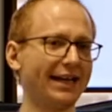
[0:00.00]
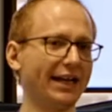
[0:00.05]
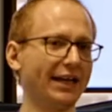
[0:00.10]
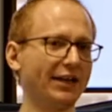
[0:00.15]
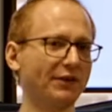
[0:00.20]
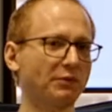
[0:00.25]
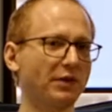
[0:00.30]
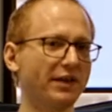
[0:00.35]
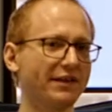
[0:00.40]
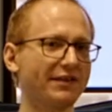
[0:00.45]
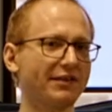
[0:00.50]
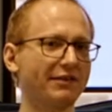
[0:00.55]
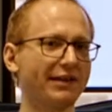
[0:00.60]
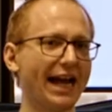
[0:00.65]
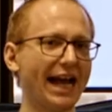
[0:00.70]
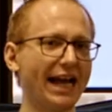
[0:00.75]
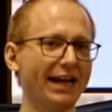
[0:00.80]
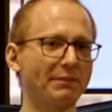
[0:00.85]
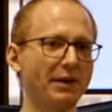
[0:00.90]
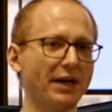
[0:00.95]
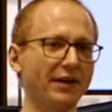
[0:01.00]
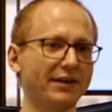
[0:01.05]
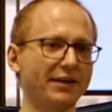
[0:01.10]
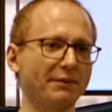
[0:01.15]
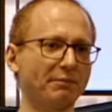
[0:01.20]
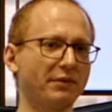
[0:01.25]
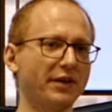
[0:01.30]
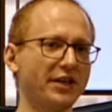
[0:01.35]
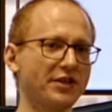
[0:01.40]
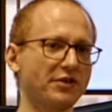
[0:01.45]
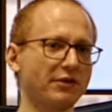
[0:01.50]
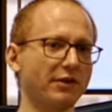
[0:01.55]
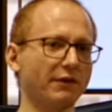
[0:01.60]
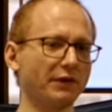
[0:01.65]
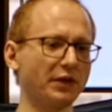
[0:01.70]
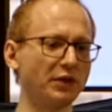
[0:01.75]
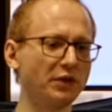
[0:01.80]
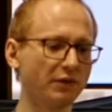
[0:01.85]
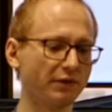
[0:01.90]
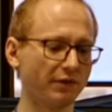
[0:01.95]
And once you're at about the pressure
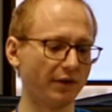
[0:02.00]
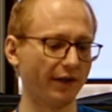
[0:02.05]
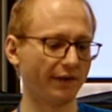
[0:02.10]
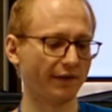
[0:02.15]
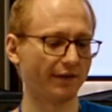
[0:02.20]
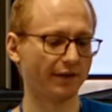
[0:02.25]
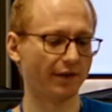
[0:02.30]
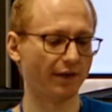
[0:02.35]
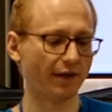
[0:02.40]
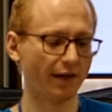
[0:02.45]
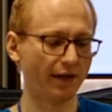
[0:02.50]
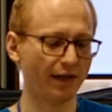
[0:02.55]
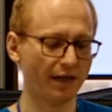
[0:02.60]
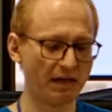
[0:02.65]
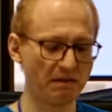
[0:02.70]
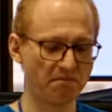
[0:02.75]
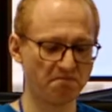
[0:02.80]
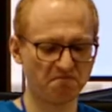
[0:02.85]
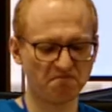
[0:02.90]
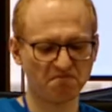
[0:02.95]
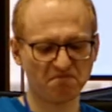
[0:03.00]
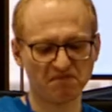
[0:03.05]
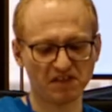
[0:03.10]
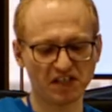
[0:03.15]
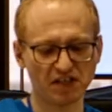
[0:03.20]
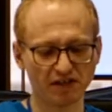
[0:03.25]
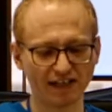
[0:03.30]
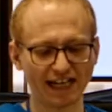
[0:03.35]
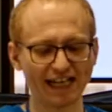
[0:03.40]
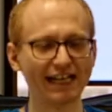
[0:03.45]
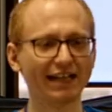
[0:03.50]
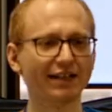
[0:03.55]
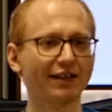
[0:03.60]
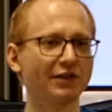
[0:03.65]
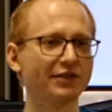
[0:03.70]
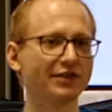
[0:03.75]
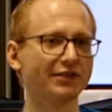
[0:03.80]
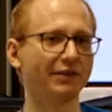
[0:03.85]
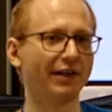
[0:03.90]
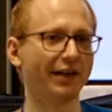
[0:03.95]
of a neutron star, you're getting
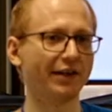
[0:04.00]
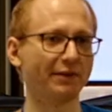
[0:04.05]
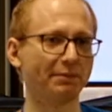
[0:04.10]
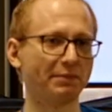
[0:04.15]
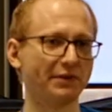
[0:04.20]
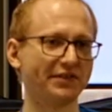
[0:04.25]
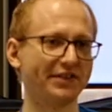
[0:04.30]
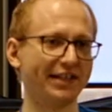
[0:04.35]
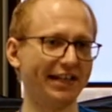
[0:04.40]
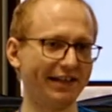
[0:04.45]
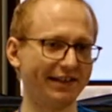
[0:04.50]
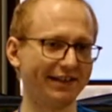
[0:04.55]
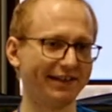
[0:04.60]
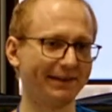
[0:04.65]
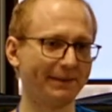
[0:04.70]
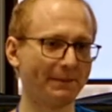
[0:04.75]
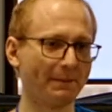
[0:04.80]
close to one hundred percent.